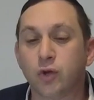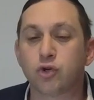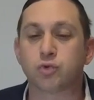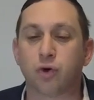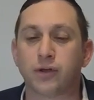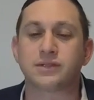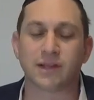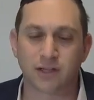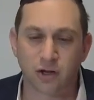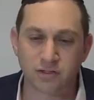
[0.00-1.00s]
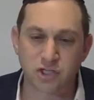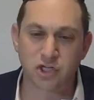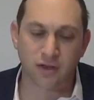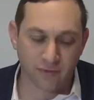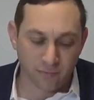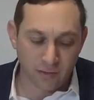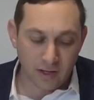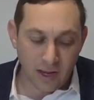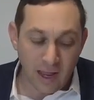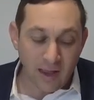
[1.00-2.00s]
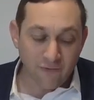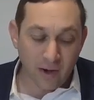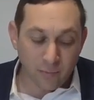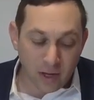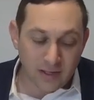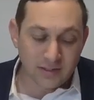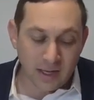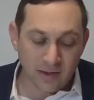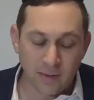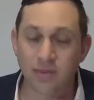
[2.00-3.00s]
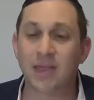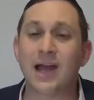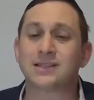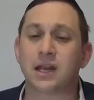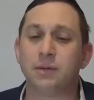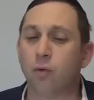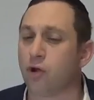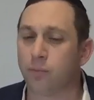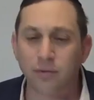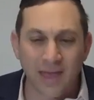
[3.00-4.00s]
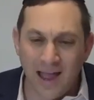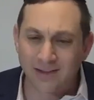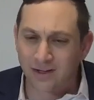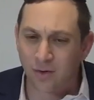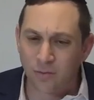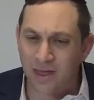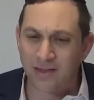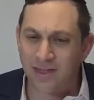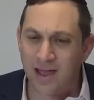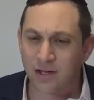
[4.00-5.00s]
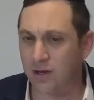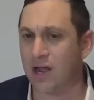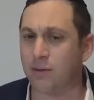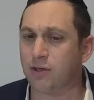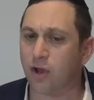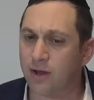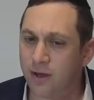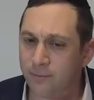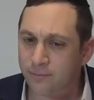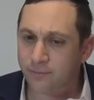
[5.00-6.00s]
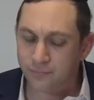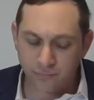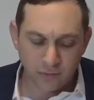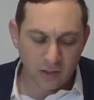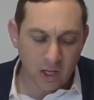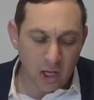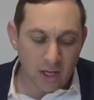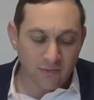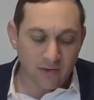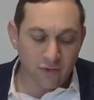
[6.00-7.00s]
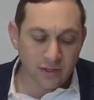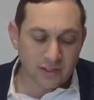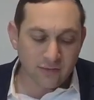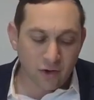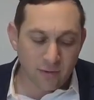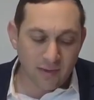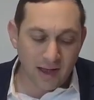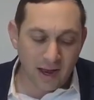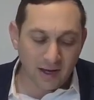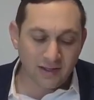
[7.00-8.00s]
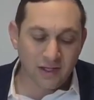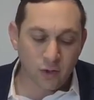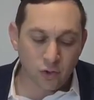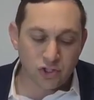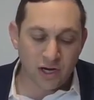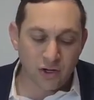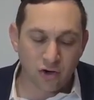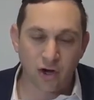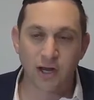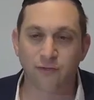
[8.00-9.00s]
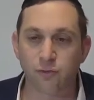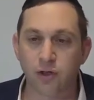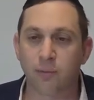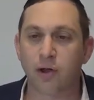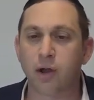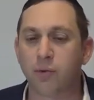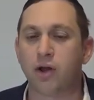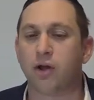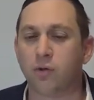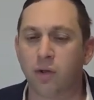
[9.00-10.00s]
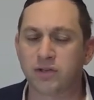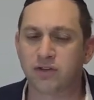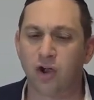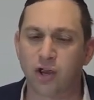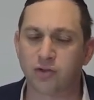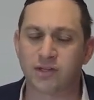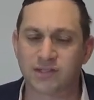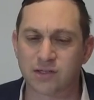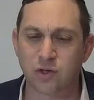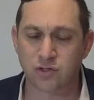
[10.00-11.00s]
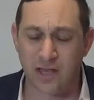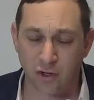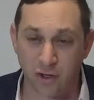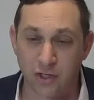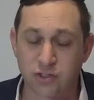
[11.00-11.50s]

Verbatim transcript: Yush works like the Karas Hashavi. Eh, eh, that's going to be working. Without, the, without that, you're not going to be Kohen. They said, "Oh my, Yush ain't a kohen after the rabbanon." But Yosef argues and says Yush not kohen.